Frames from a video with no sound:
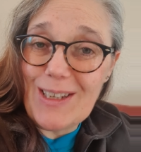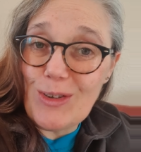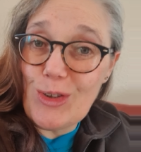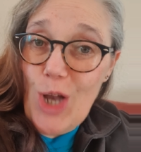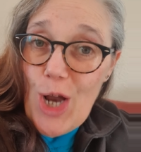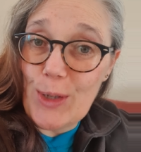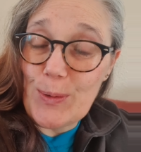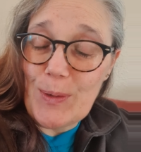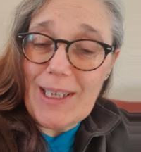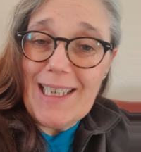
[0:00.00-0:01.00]

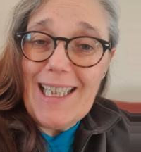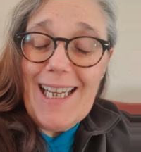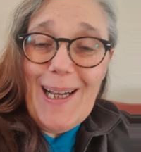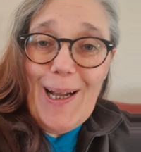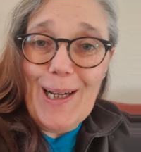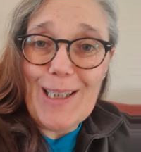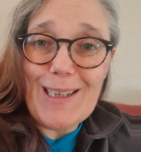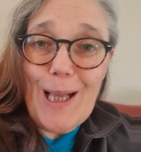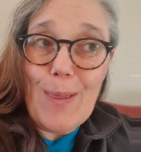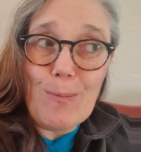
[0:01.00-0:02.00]
So, uh,
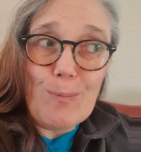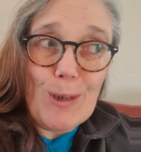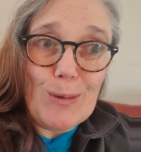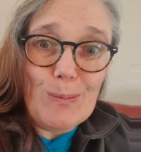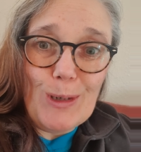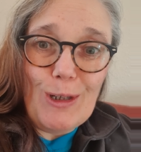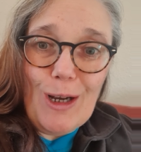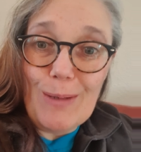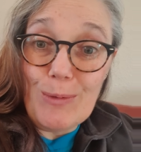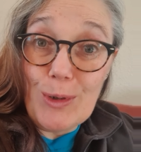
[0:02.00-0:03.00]
at the moment,
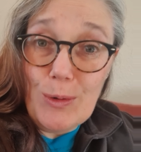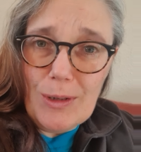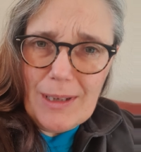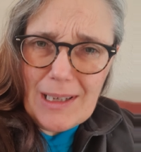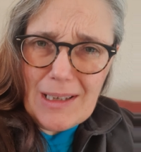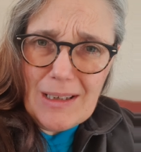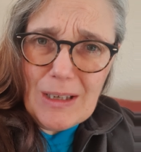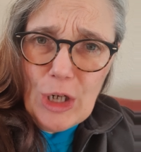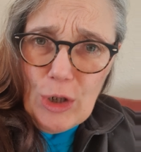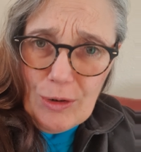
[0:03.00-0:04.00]
I'm recording this in
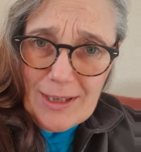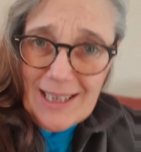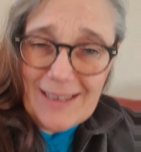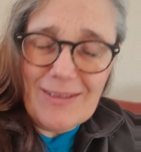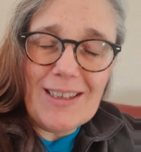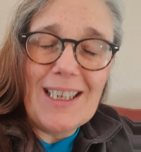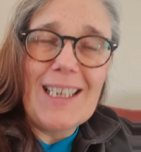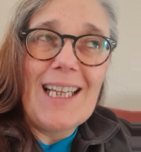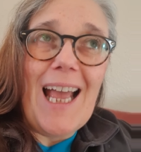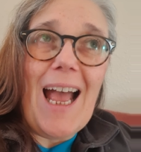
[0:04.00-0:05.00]
lockdown,
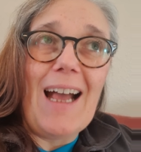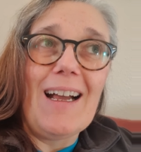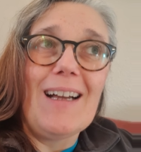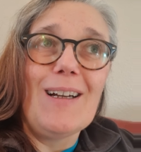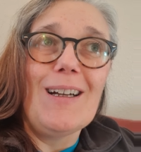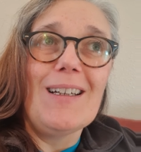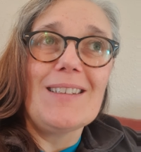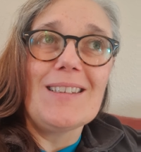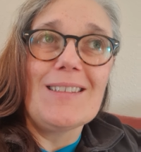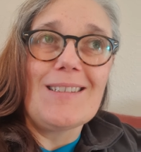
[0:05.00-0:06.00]

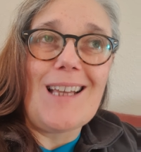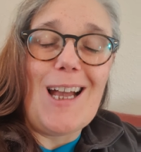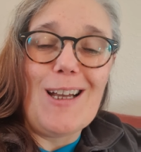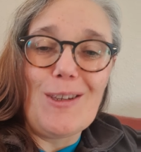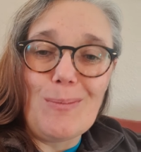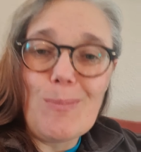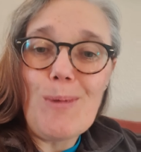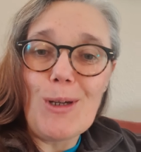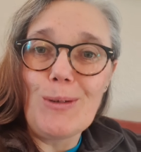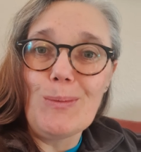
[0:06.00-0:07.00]
and at the
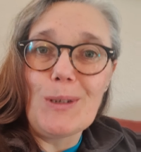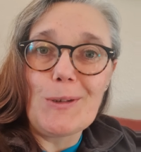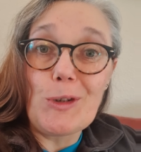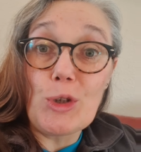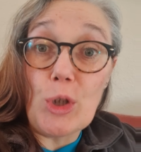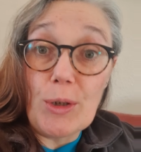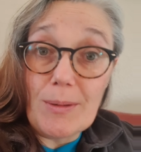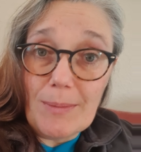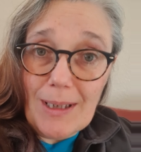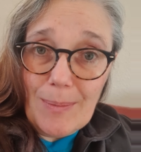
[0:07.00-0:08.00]
moment, so
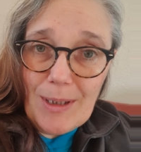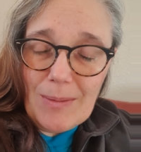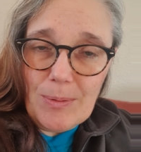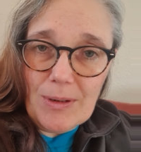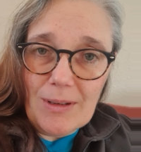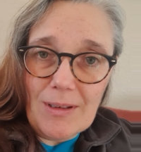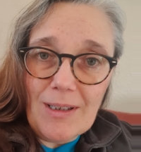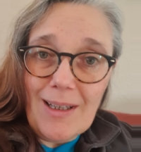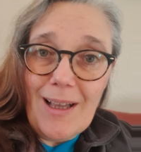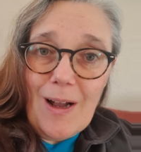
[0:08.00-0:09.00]
many people
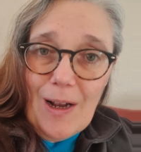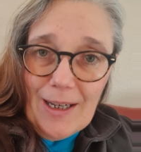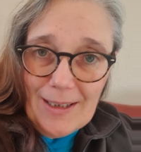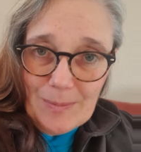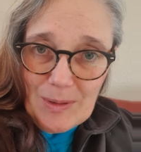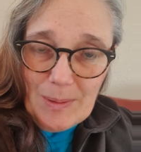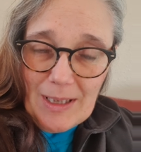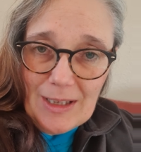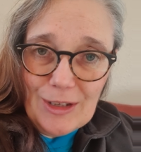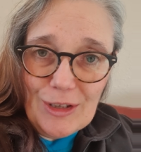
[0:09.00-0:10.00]
I am
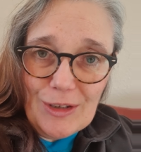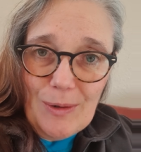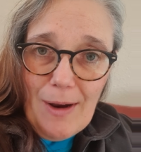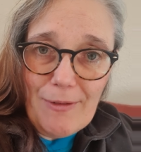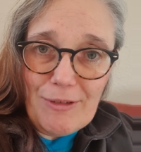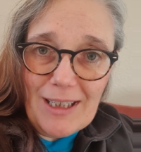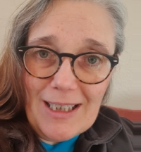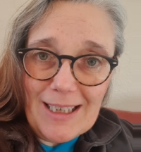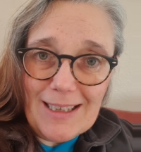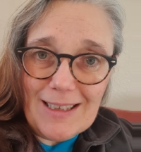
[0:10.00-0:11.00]
speaking to are
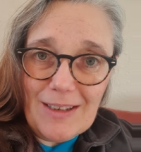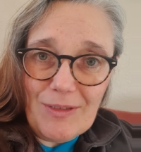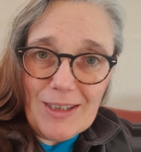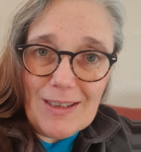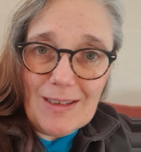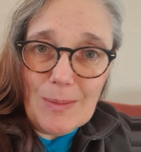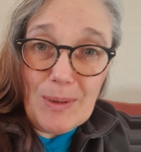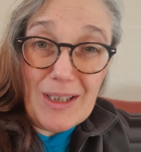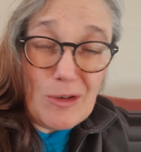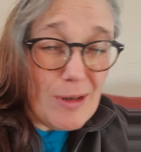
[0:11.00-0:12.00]
feeling as if this is a
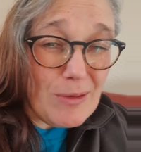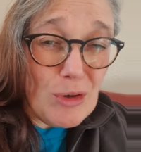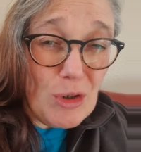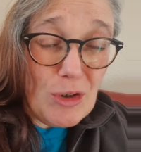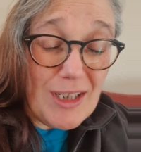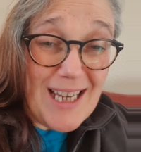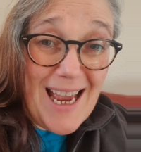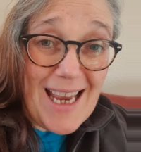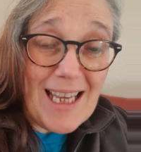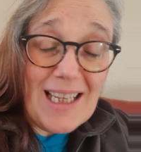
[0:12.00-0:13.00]
bit Groundhog
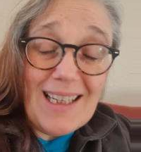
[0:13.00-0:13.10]
Day